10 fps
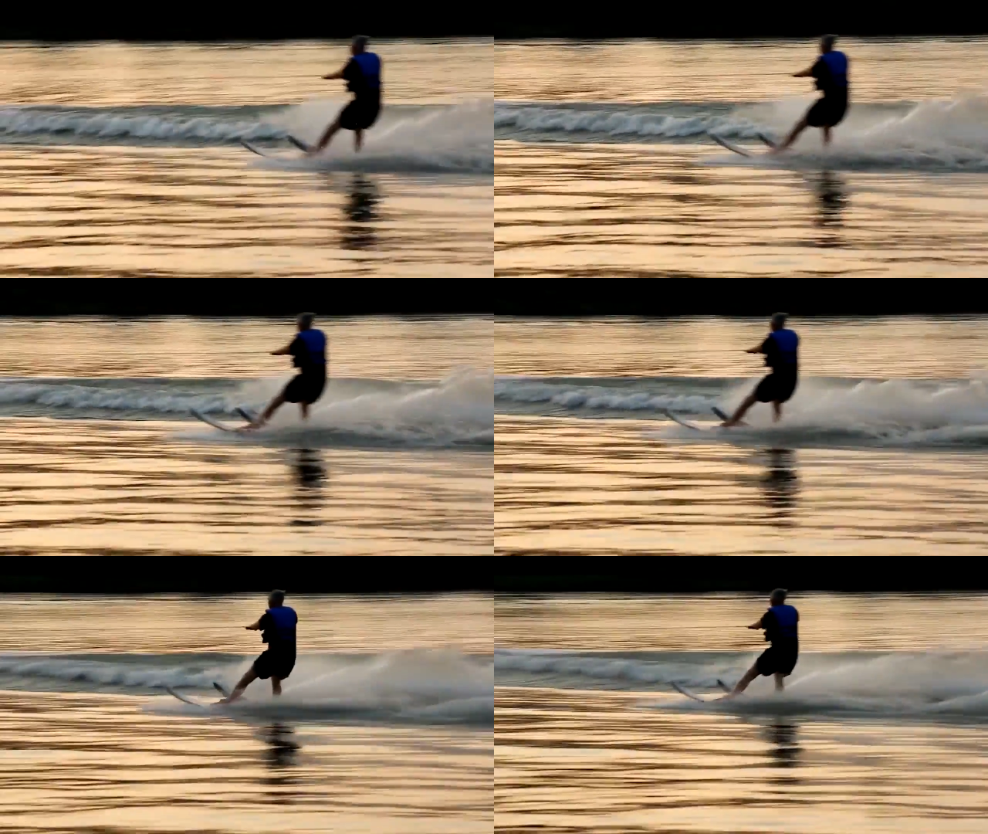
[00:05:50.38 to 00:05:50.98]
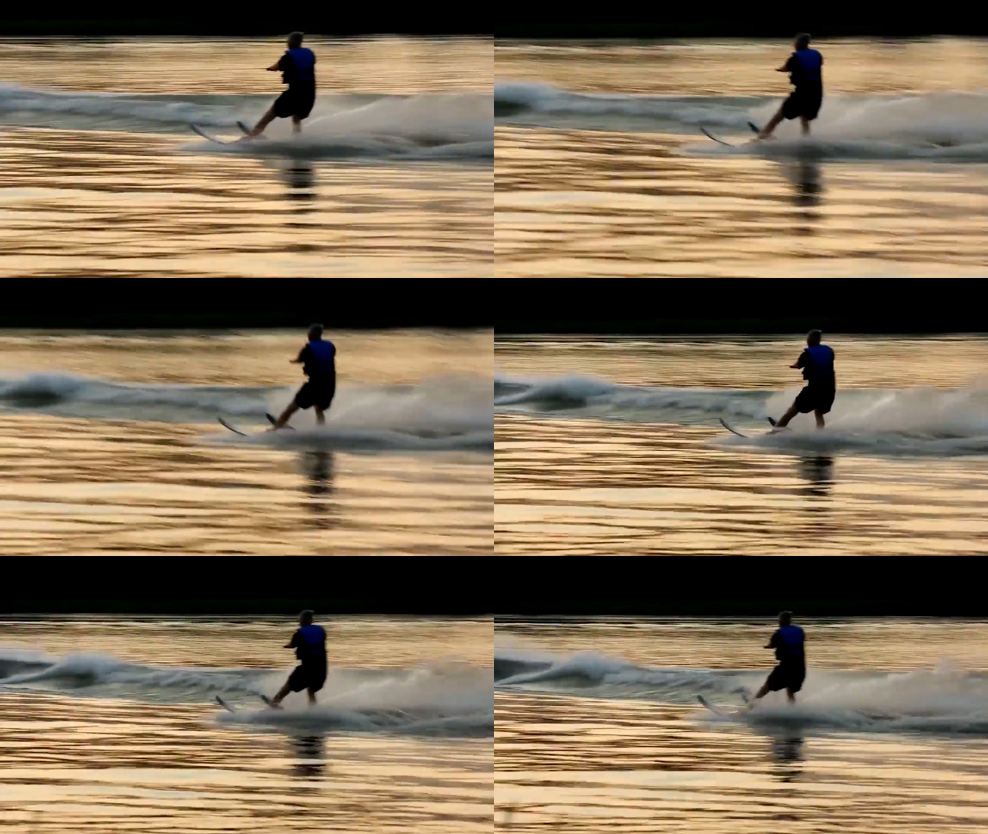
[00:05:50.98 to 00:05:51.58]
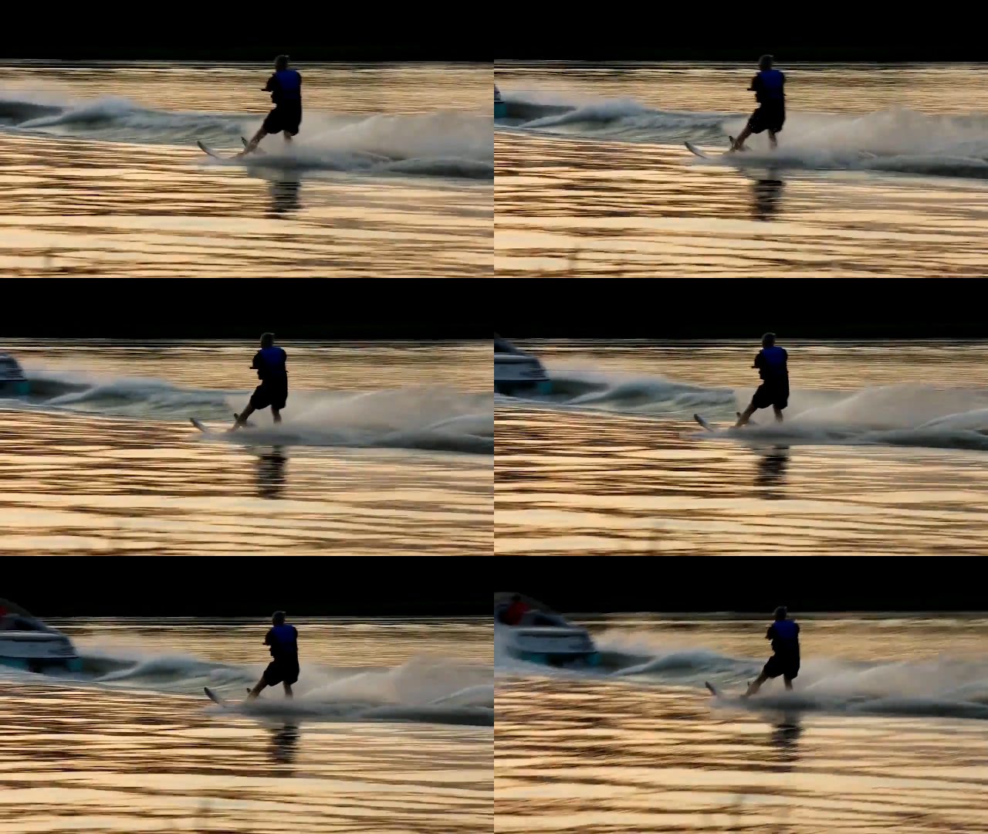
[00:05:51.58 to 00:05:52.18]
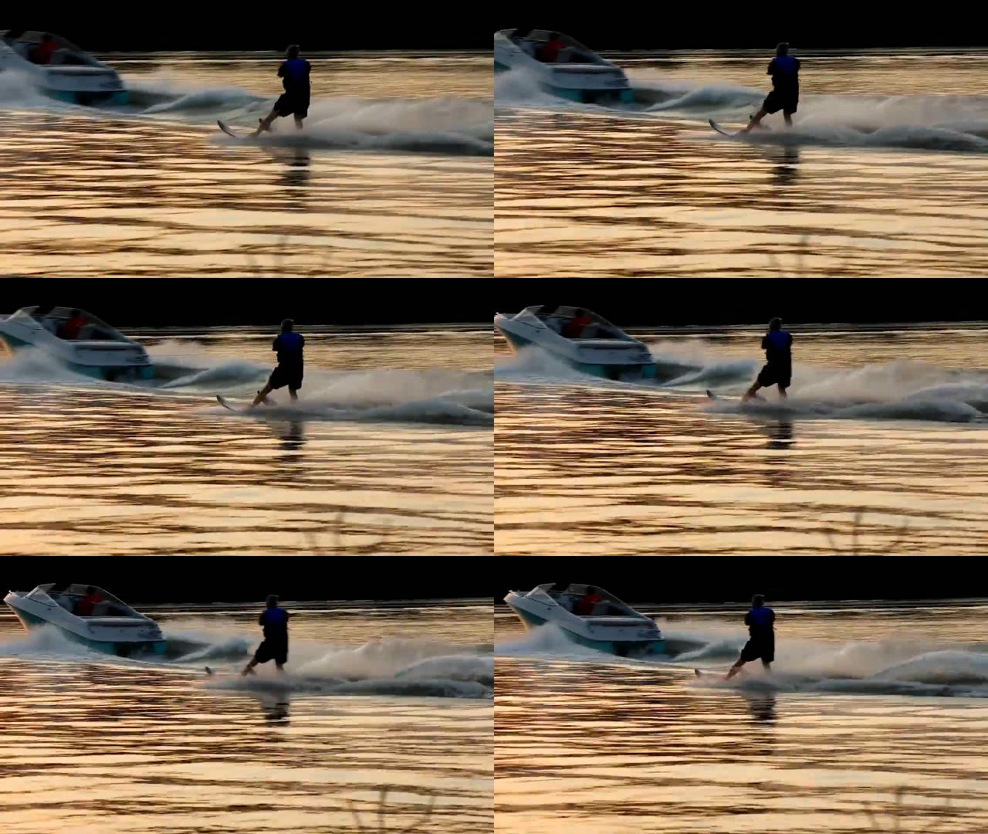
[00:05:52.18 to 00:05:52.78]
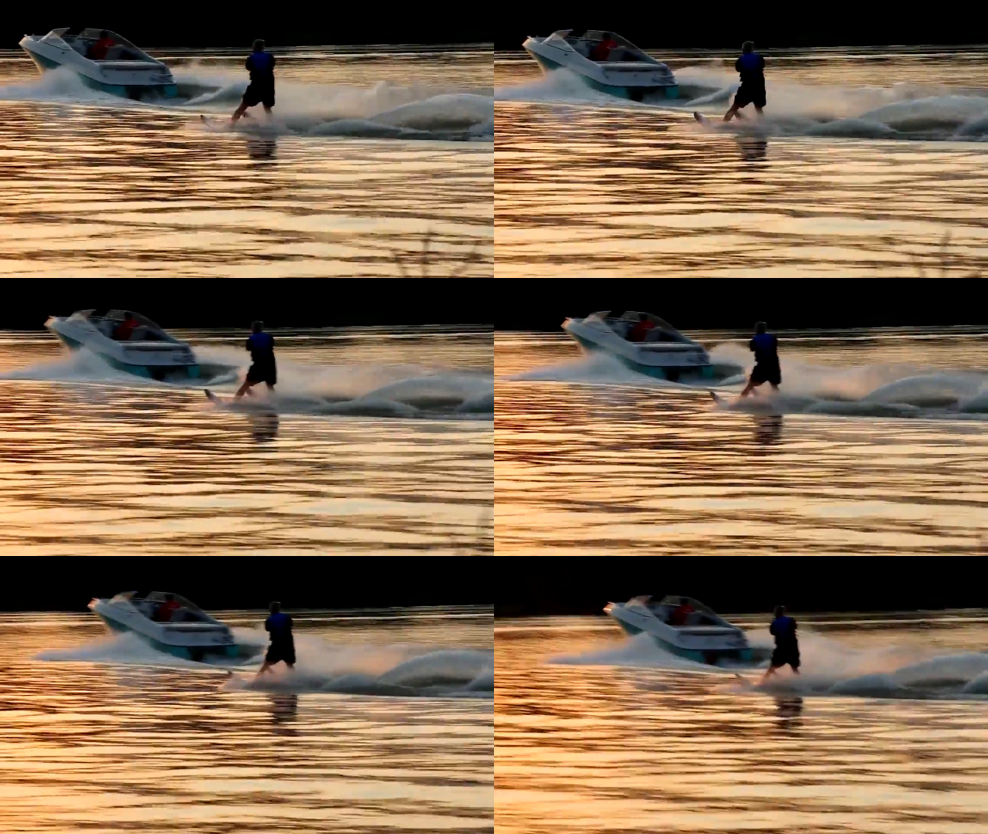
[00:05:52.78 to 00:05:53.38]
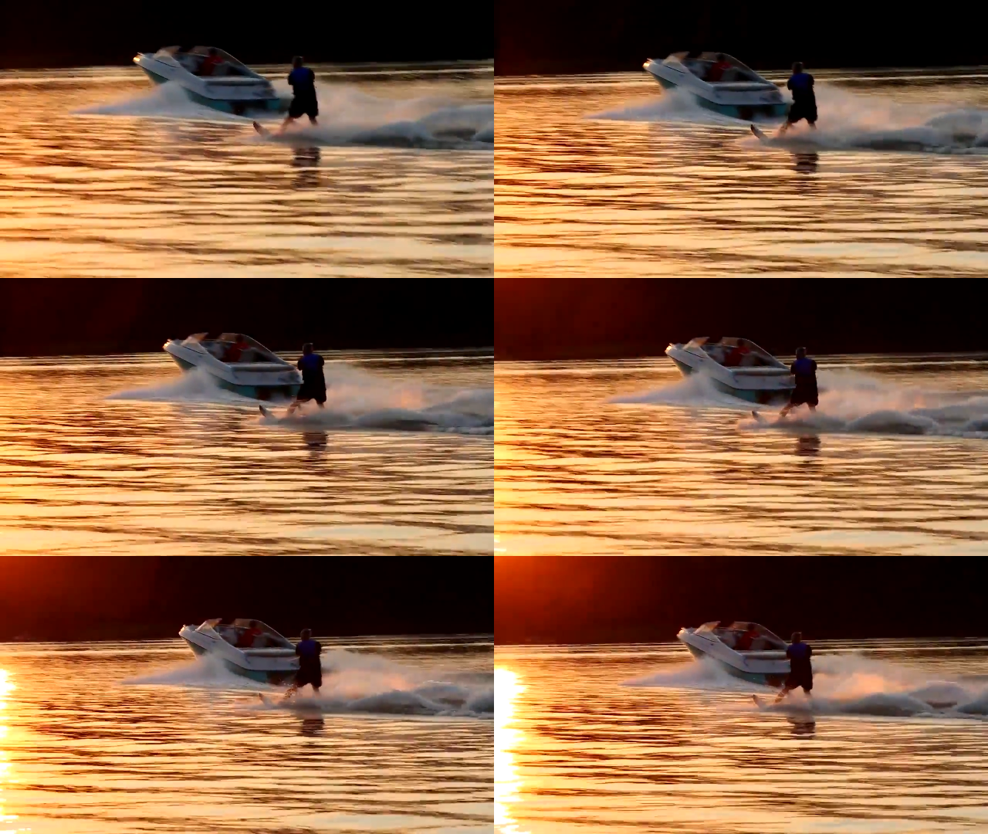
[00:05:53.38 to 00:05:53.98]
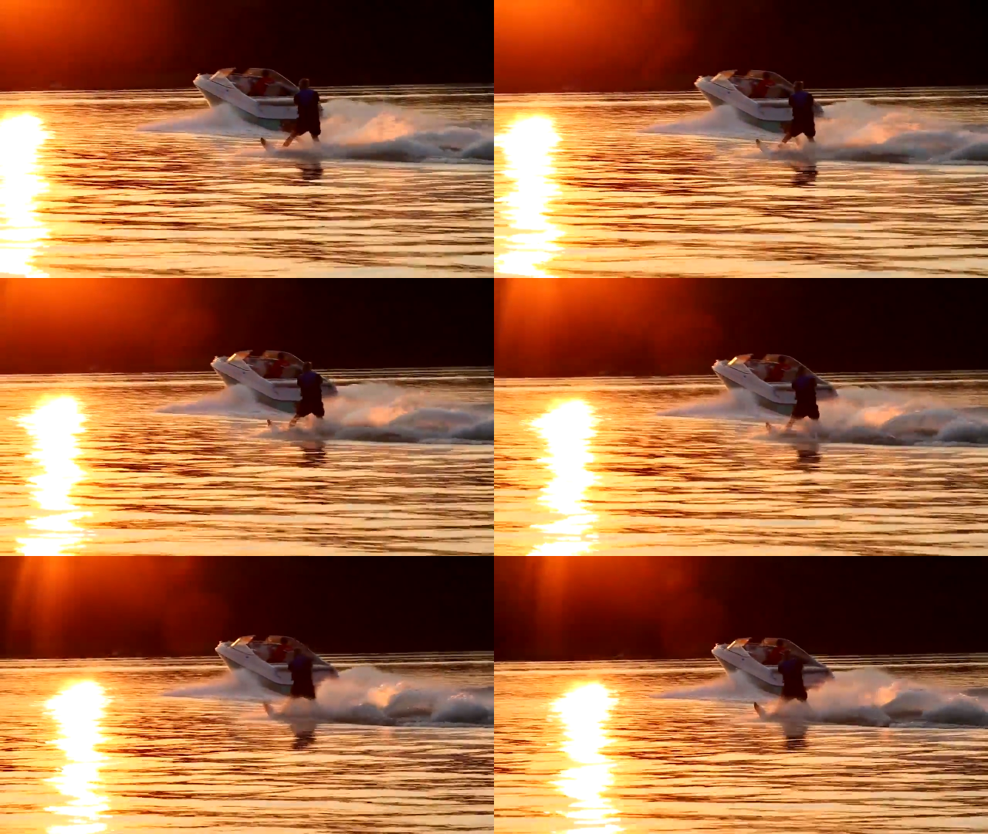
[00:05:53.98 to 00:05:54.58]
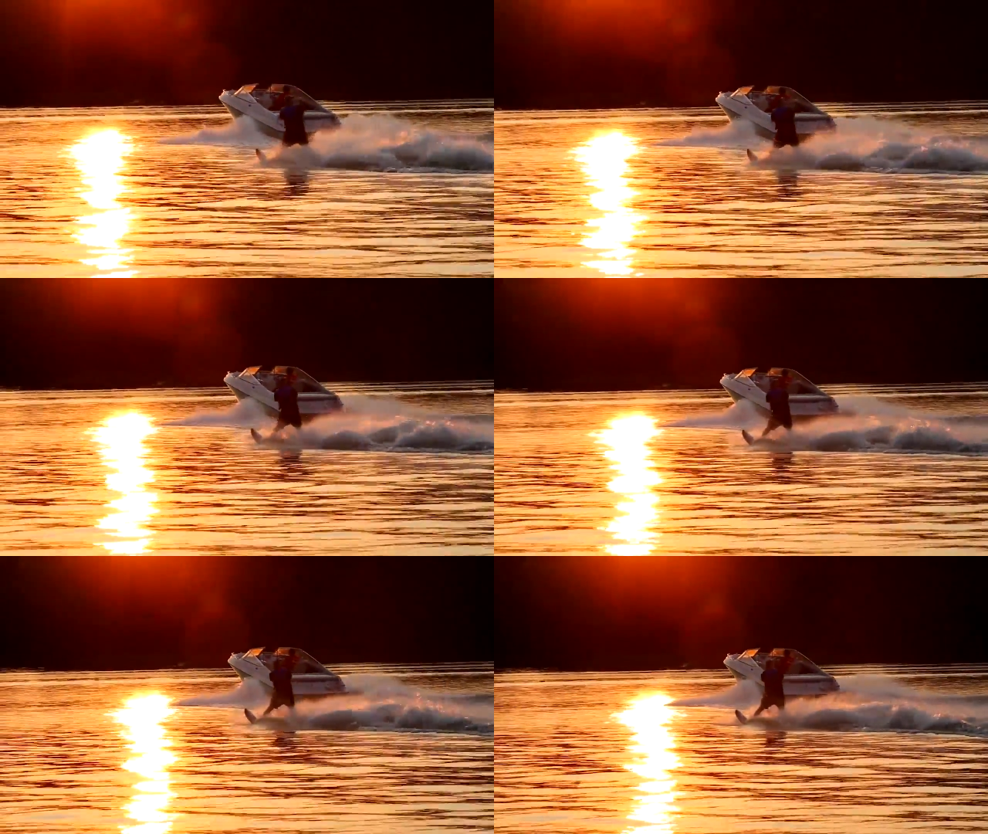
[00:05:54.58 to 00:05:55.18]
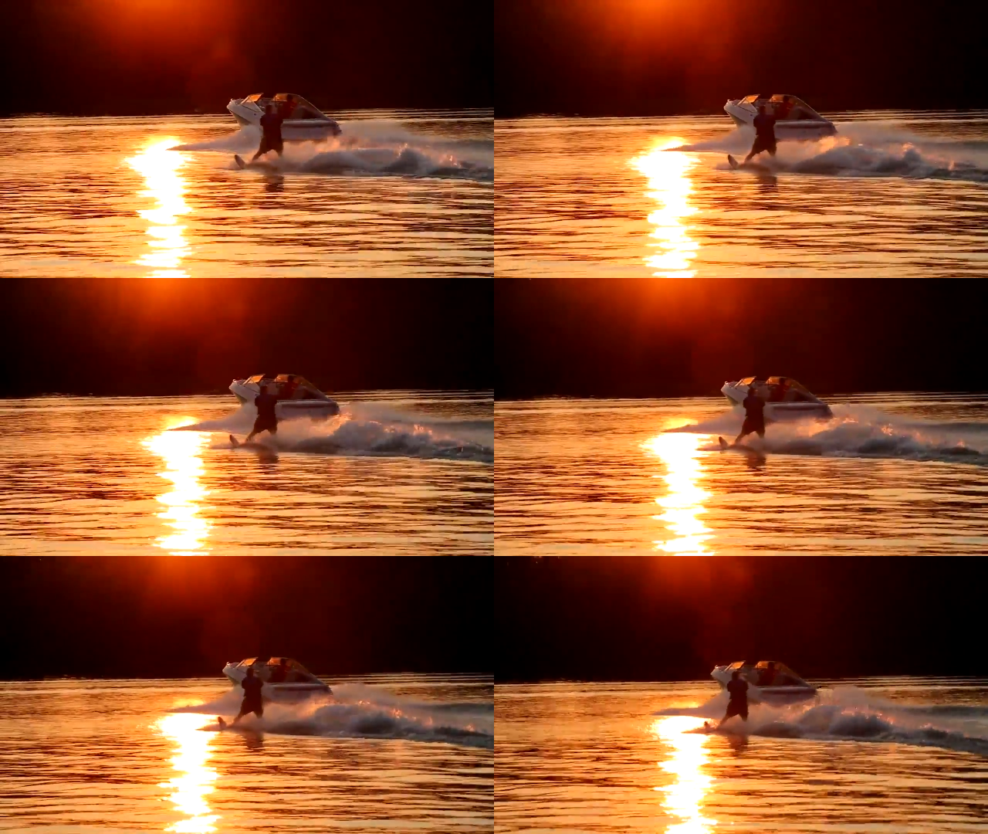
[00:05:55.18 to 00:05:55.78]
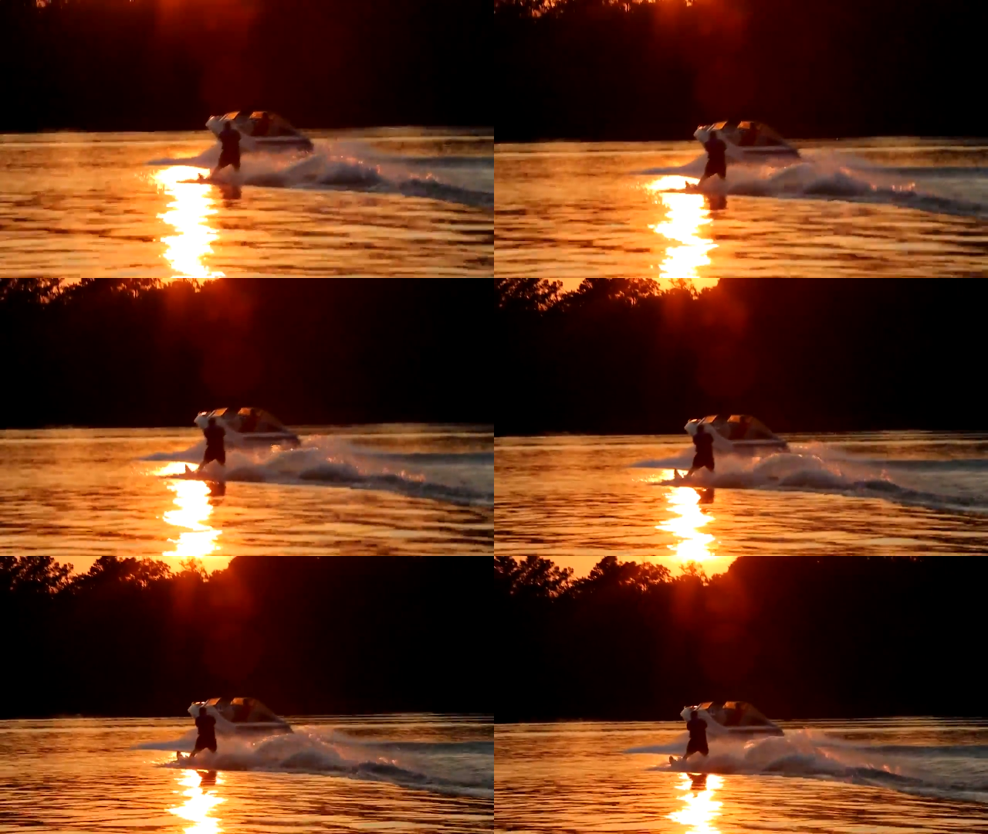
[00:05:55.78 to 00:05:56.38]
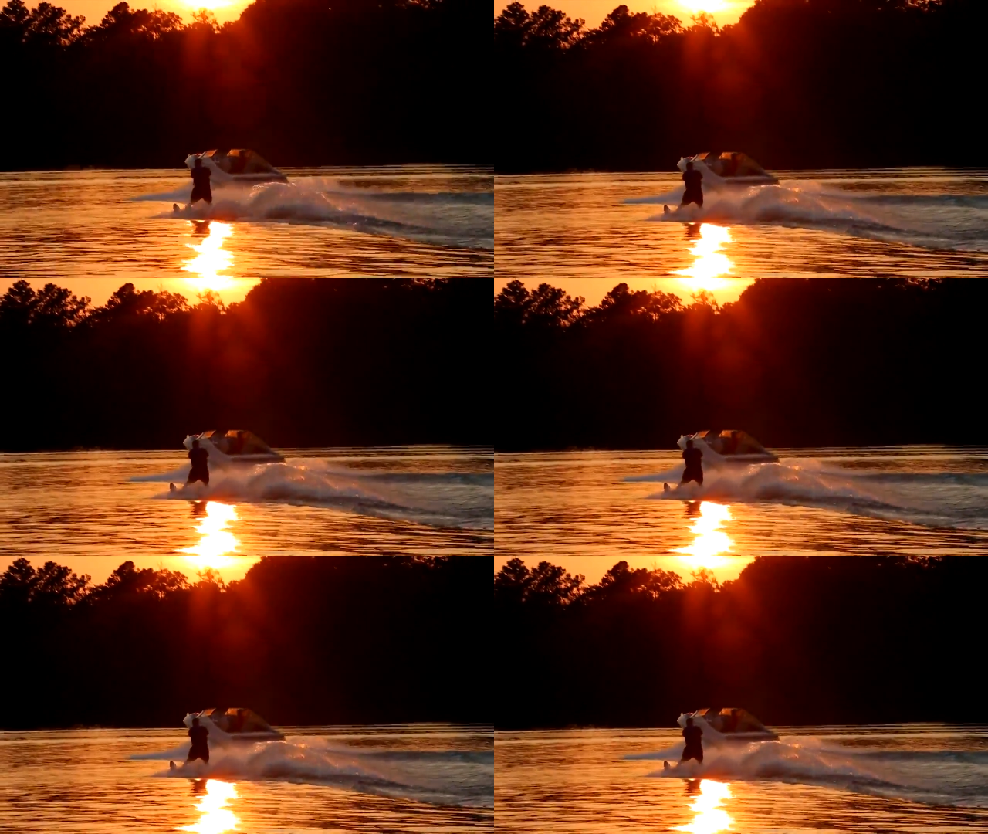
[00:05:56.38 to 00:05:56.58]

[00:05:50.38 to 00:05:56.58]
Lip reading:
Nobody's mouth can be seen.